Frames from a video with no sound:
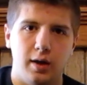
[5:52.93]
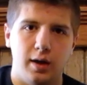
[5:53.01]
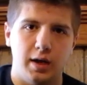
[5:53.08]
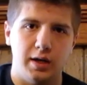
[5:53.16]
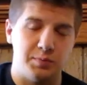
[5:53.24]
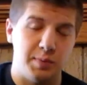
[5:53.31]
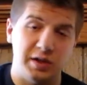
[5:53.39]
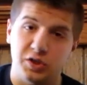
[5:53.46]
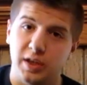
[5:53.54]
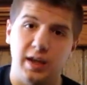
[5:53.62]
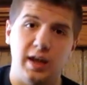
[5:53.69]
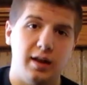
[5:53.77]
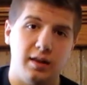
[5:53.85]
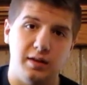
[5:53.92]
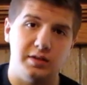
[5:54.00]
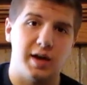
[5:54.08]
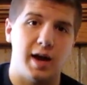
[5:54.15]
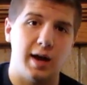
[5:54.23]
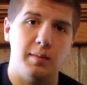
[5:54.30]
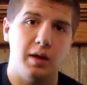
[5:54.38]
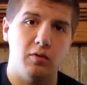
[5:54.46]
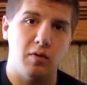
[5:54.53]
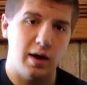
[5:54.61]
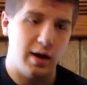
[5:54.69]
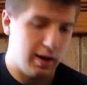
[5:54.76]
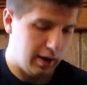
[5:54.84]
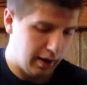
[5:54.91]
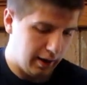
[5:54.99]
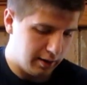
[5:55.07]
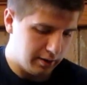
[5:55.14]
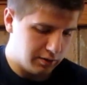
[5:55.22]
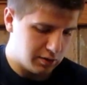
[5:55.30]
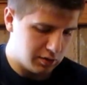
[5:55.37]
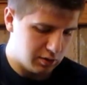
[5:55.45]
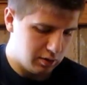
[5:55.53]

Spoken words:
and especially getting the timing right and